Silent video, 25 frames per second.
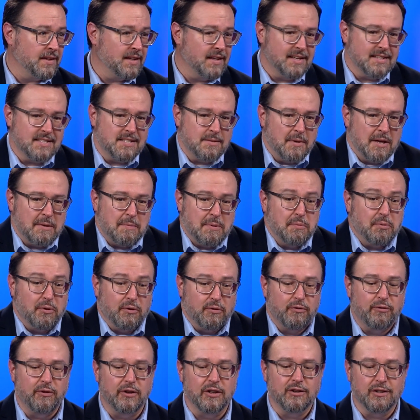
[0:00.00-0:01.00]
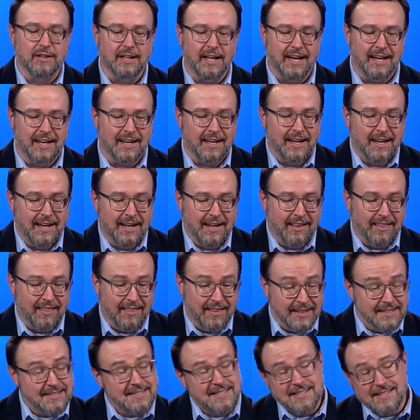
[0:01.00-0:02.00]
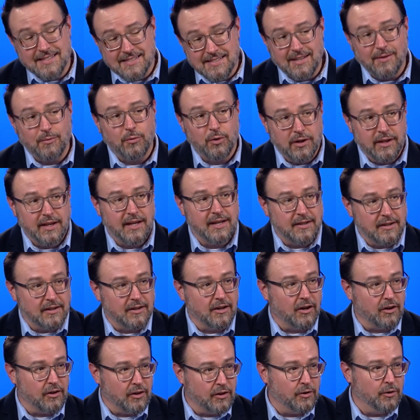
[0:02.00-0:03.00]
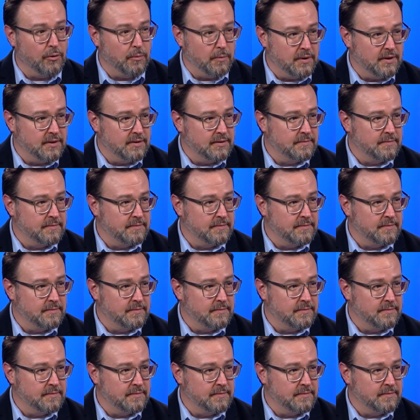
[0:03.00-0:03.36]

is to make people feel like this is somewhere they could call home.